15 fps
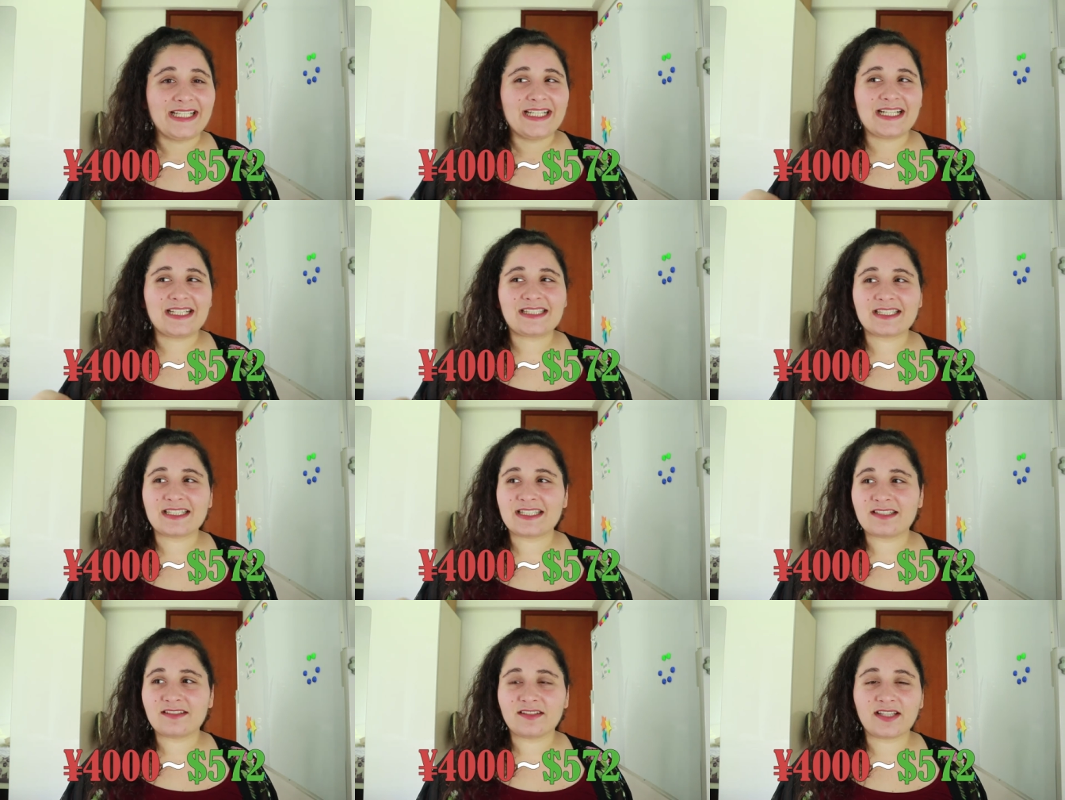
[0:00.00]
It's a
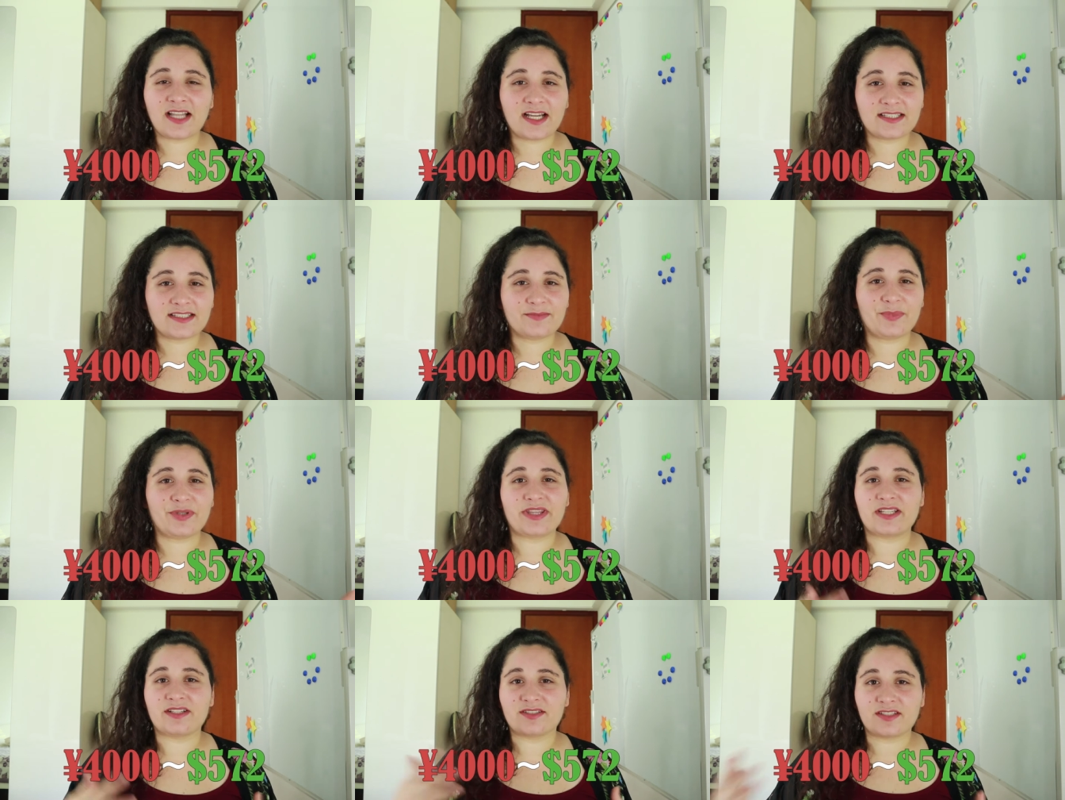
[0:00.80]
little less,
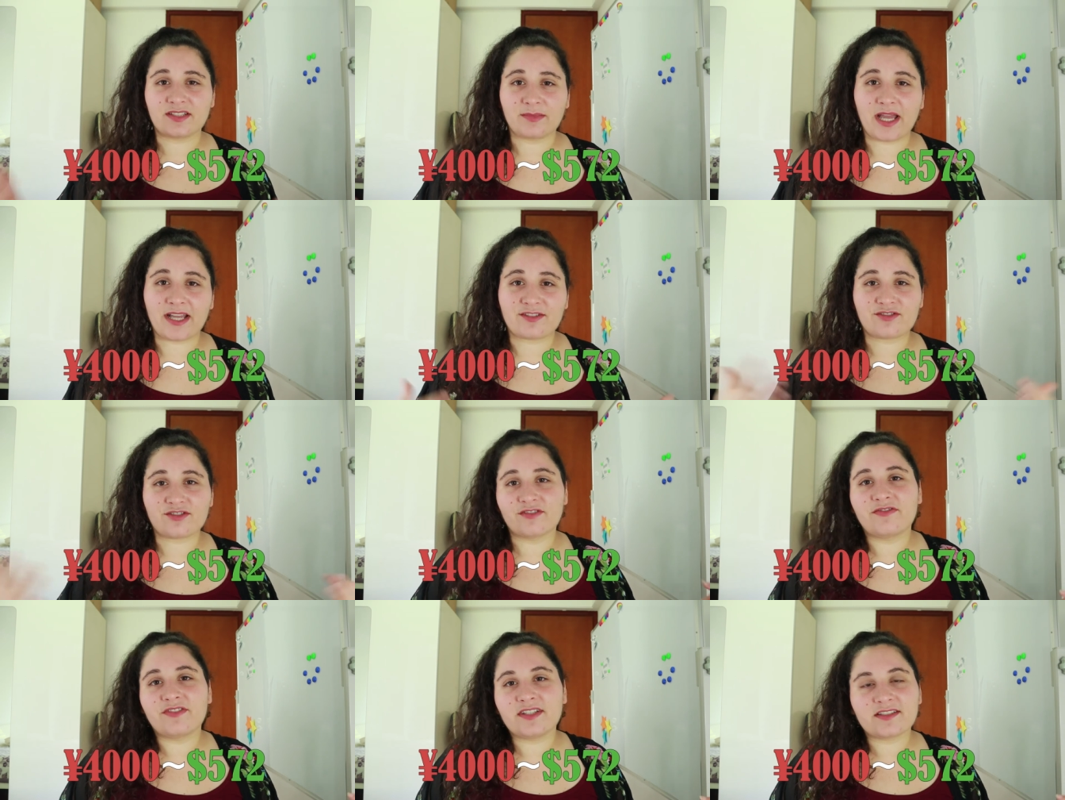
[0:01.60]
but there's some extra
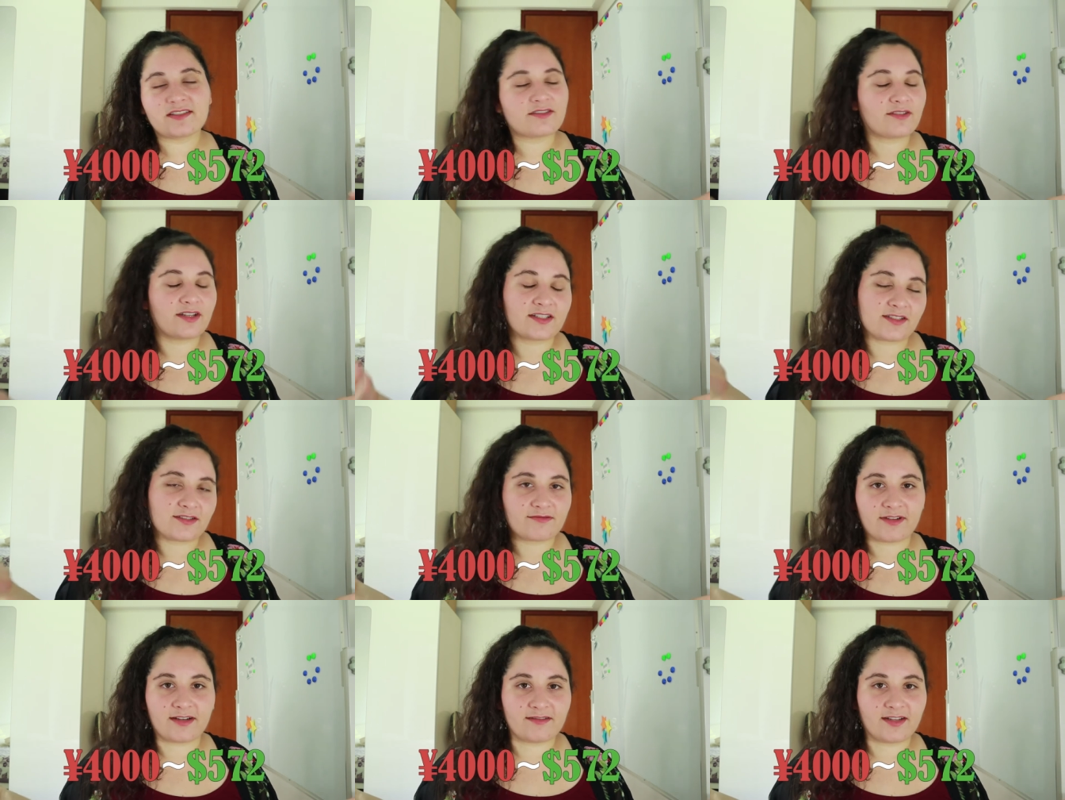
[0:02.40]
fees, so I
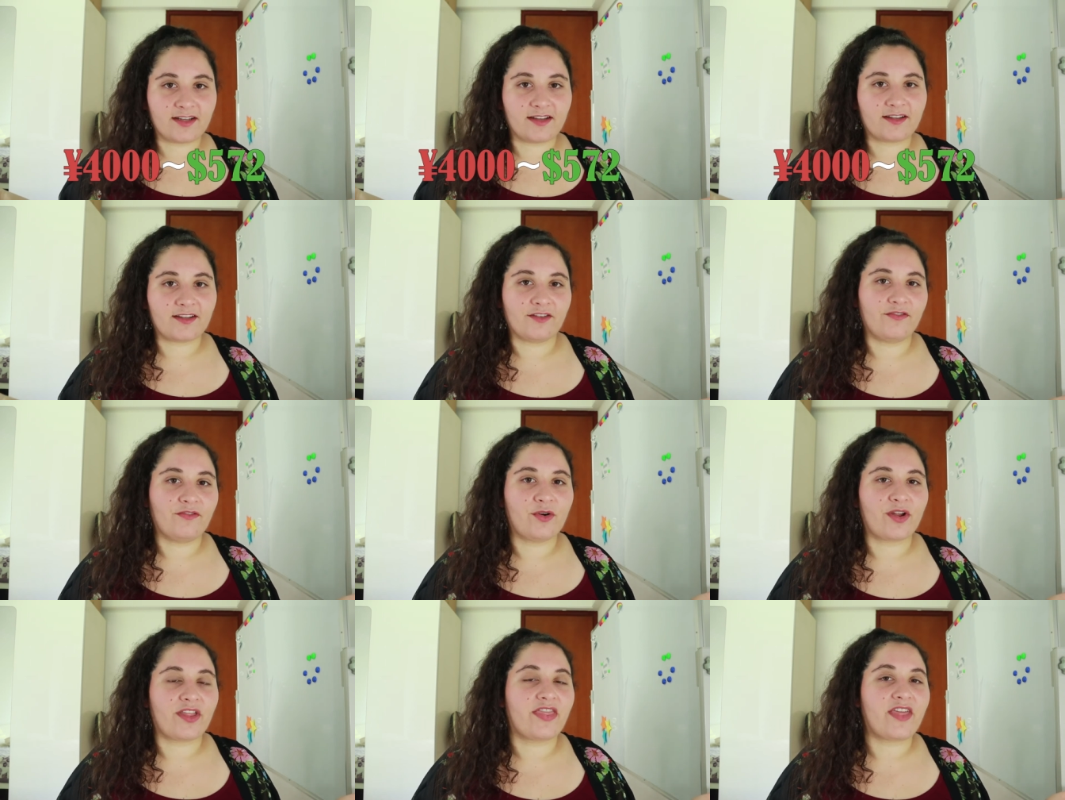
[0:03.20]
just rounded it to
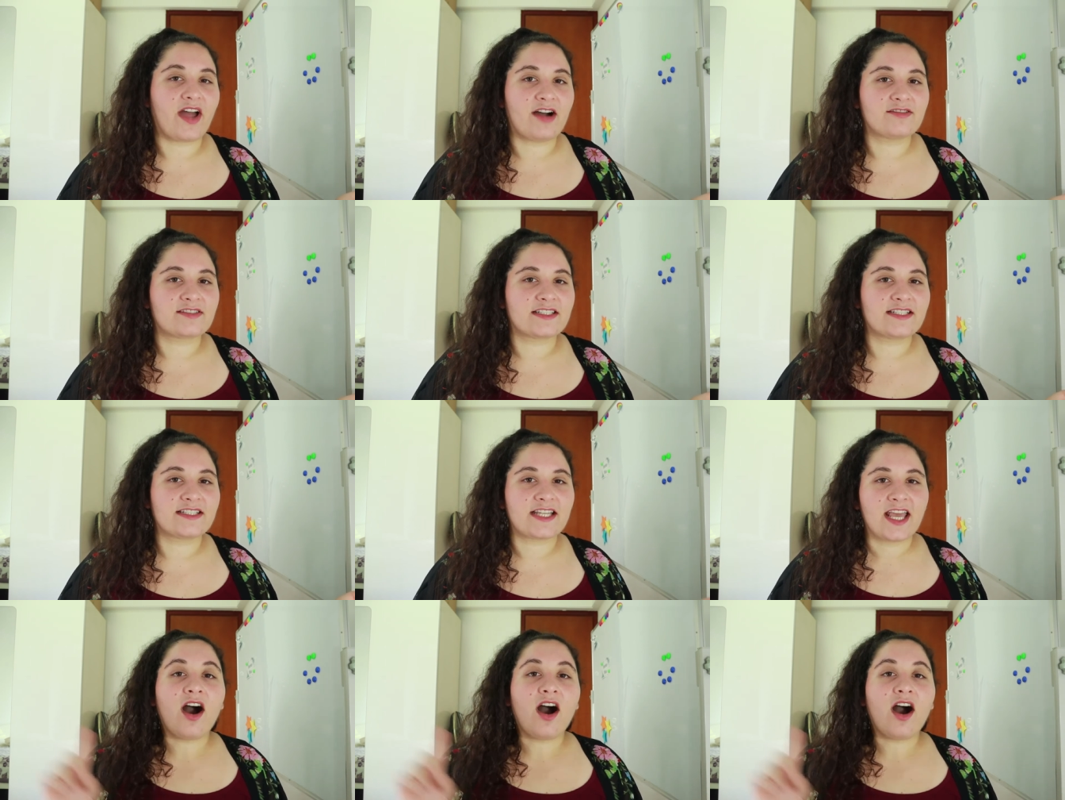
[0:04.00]
4,000.